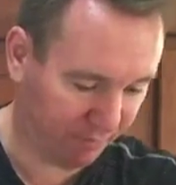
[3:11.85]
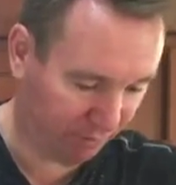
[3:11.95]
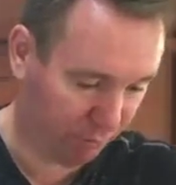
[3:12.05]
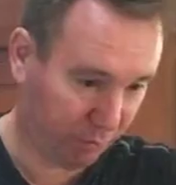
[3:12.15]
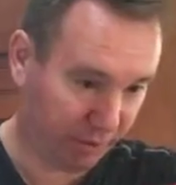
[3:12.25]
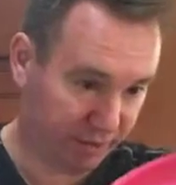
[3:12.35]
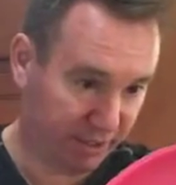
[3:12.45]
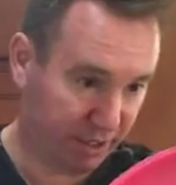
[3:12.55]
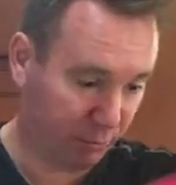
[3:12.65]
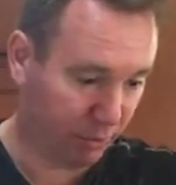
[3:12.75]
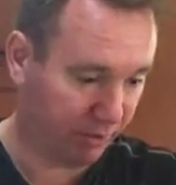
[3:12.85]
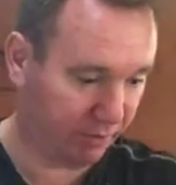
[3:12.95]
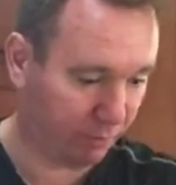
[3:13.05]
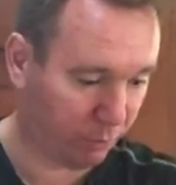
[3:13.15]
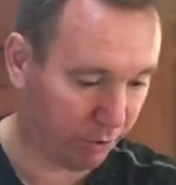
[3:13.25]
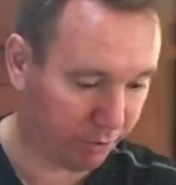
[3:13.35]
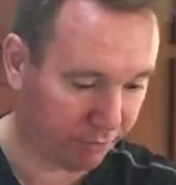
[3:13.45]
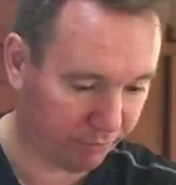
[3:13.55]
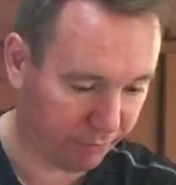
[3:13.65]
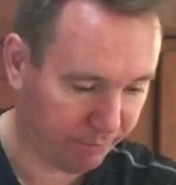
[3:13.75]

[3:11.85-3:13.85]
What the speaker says: So we're going to see how well this works.